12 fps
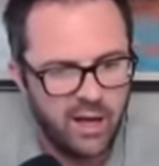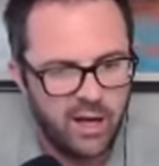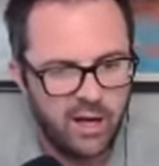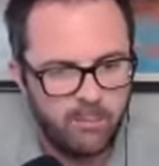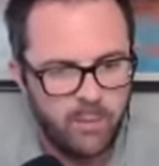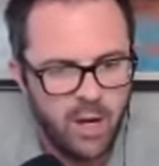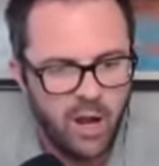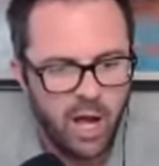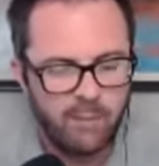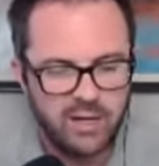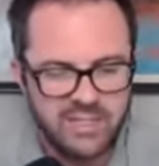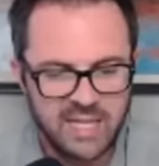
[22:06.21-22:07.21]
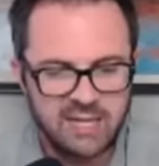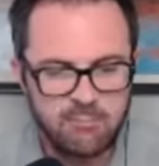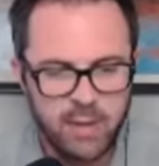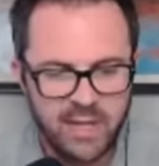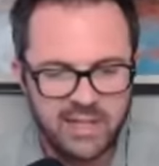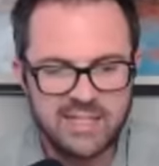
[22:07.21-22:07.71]
Um, amongst
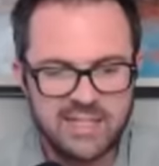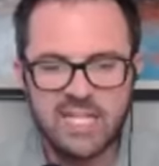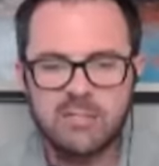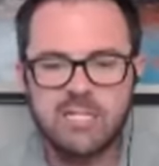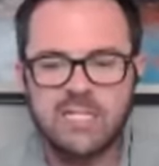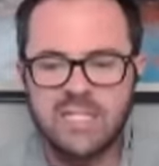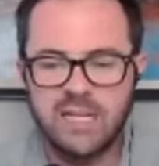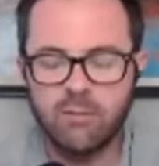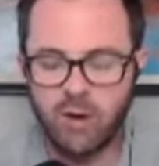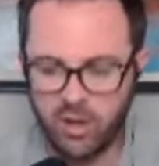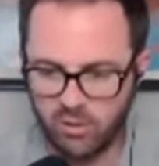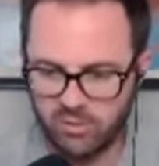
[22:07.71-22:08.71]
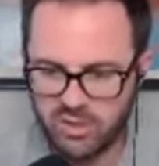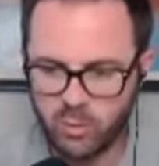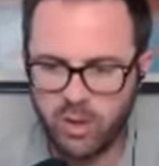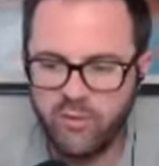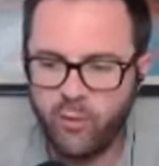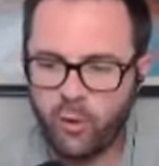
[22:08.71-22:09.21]
independents, it's zero,
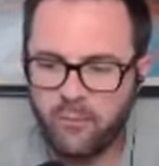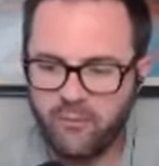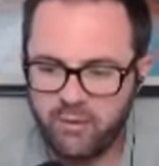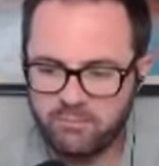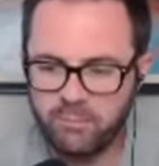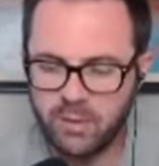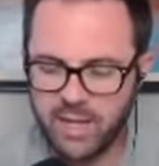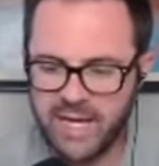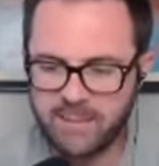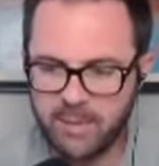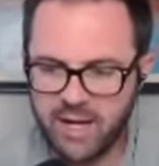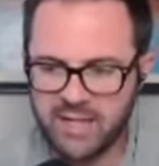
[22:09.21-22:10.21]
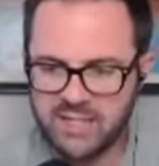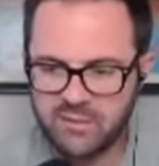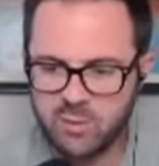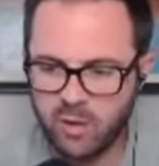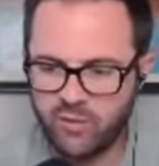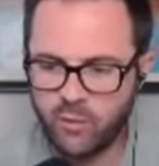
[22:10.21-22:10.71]
24 f- positive,
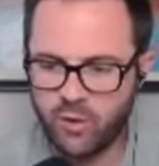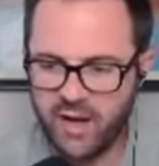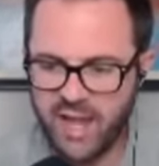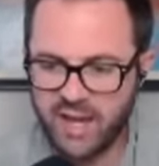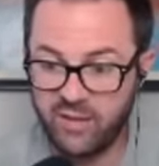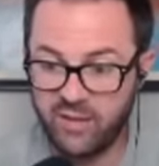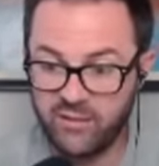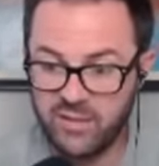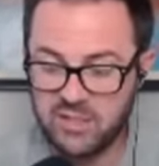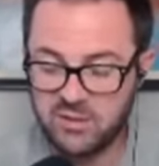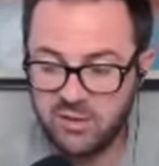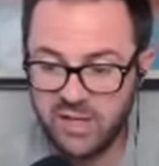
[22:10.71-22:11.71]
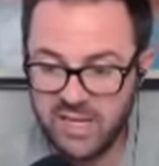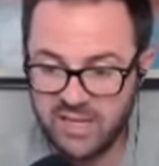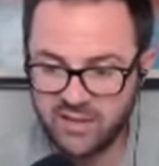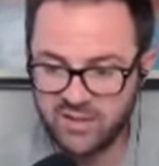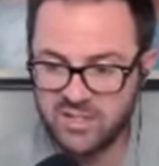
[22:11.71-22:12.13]
24 negative, 52 neither.